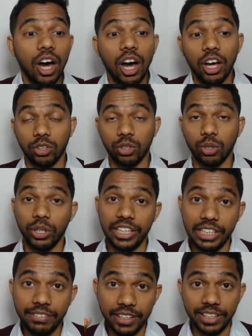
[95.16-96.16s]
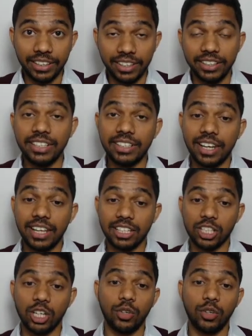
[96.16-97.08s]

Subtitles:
So even in the retell lecture,